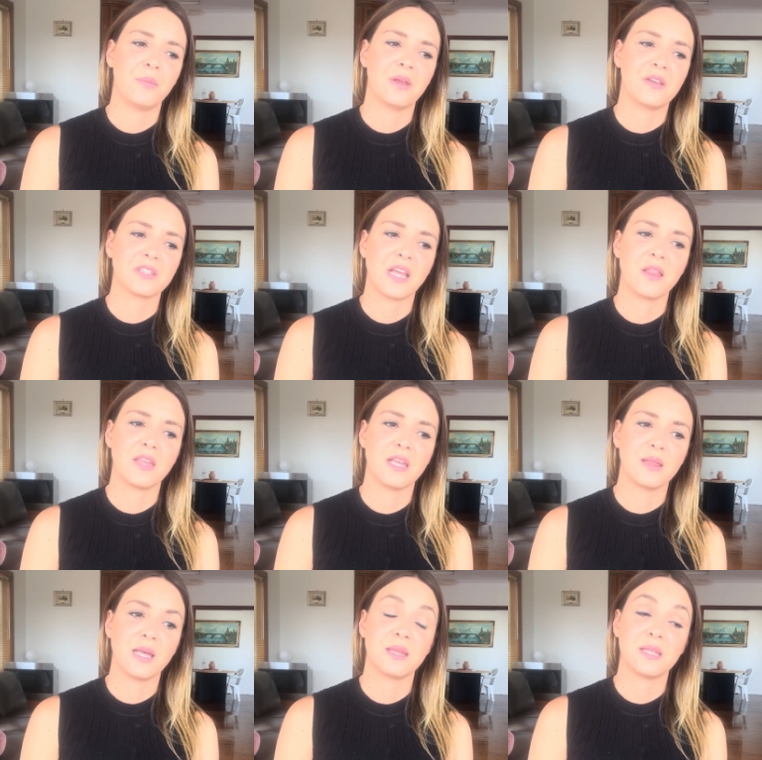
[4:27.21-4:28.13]
because I
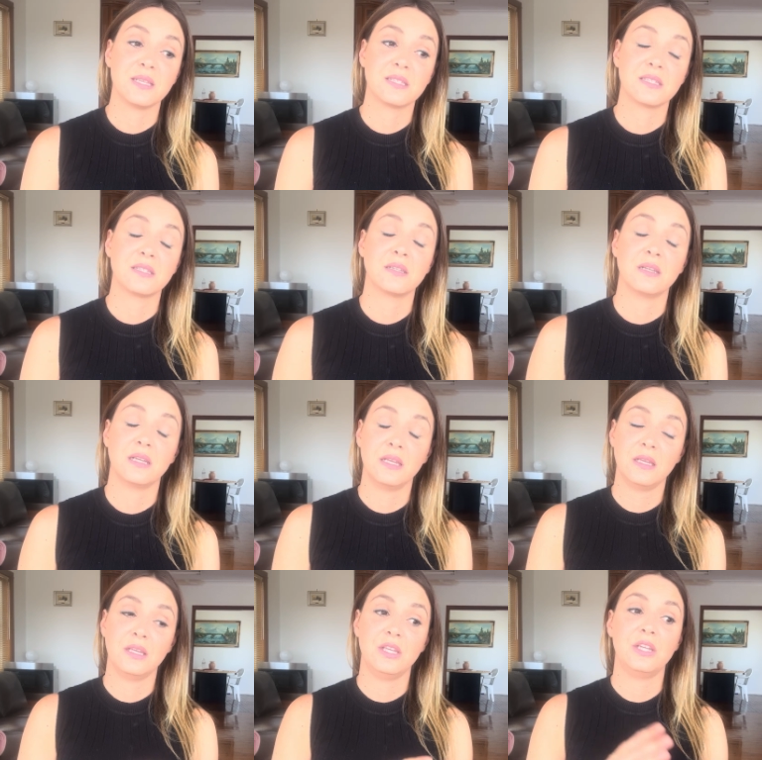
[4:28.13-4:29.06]
think that this
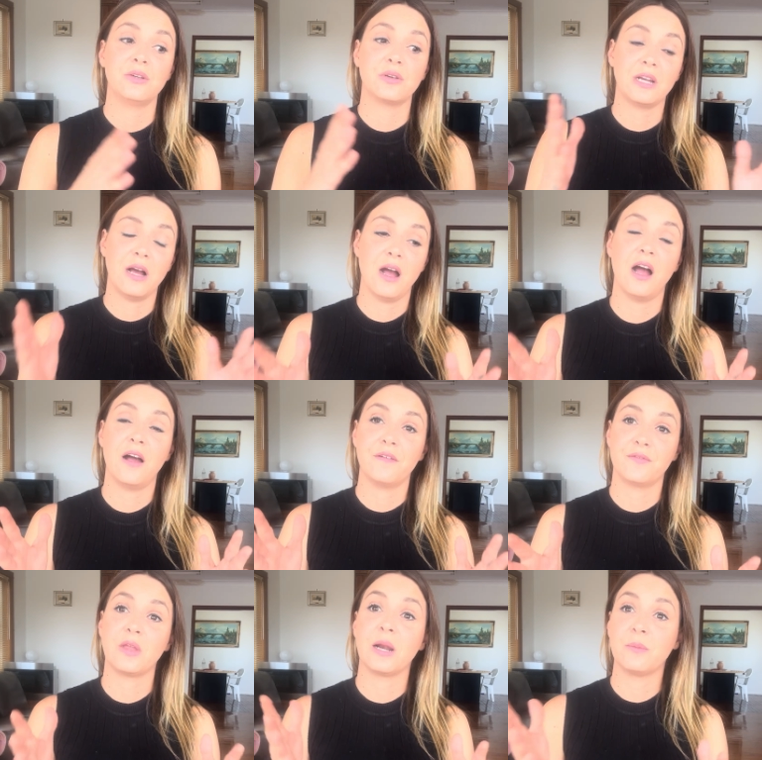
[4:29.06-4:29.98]
year and a
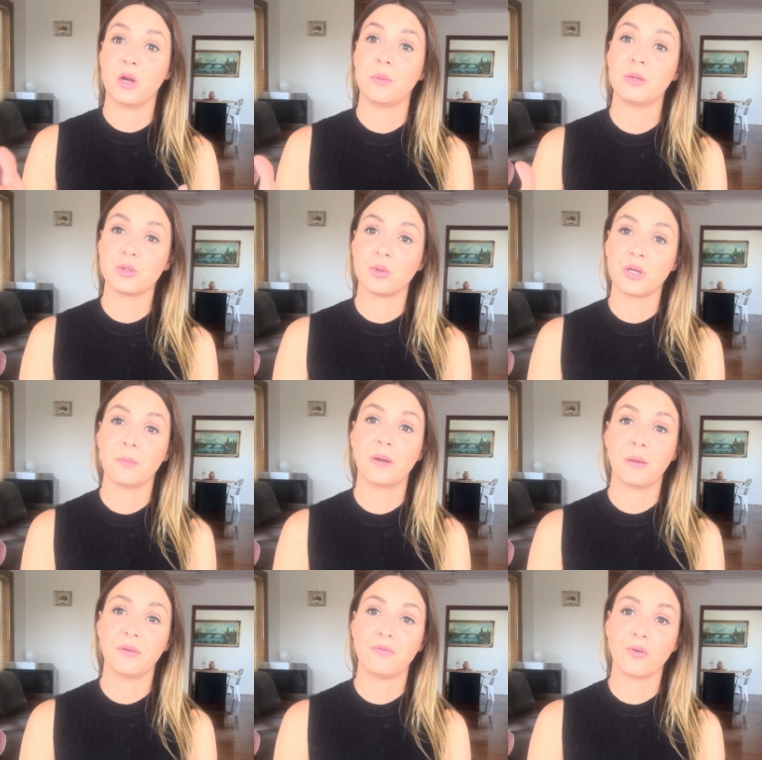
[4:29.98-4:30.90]
half that I'm going to be talking
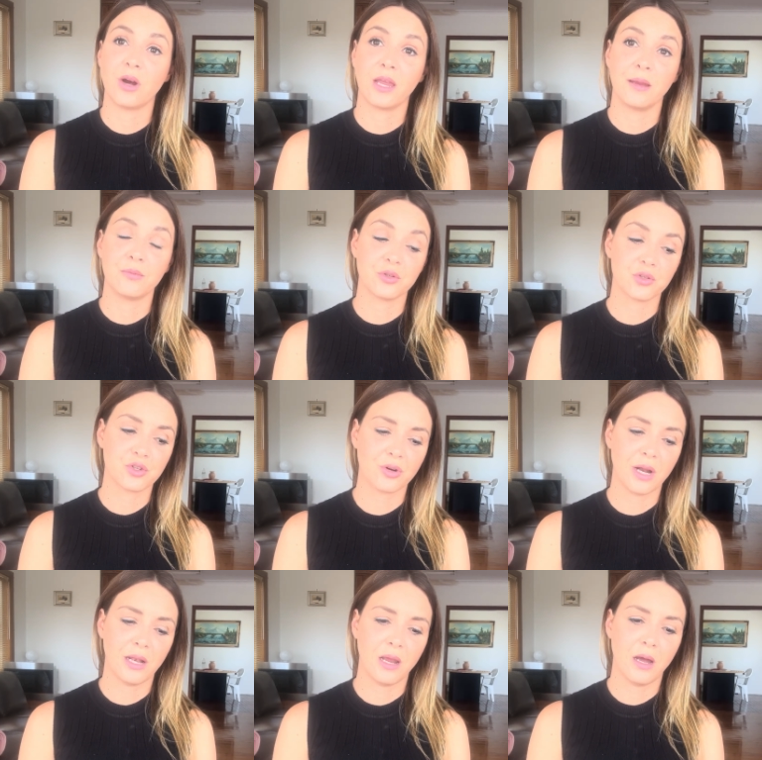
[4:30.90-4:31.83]
about before I came to
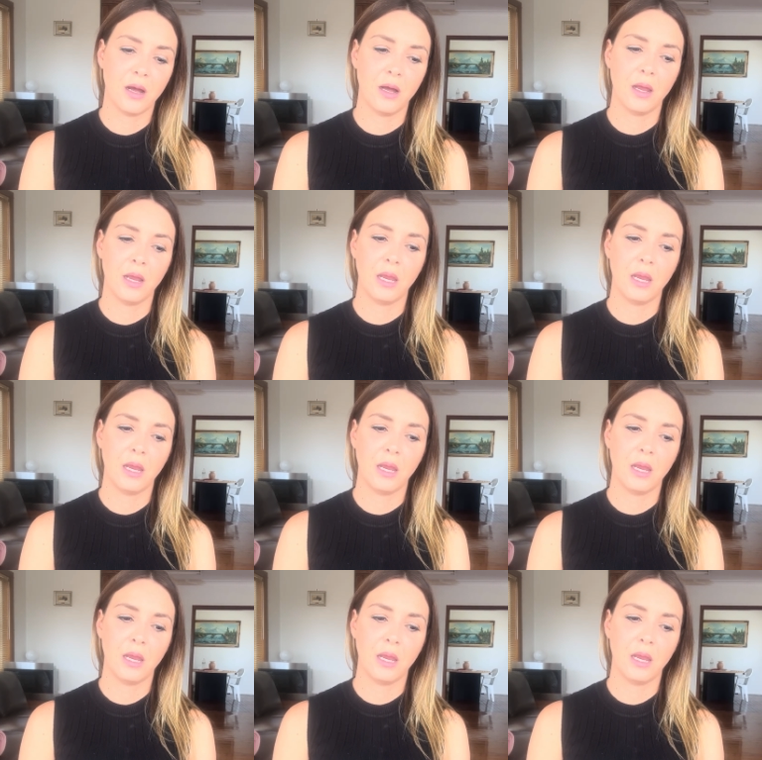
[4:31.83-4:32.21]
Australia,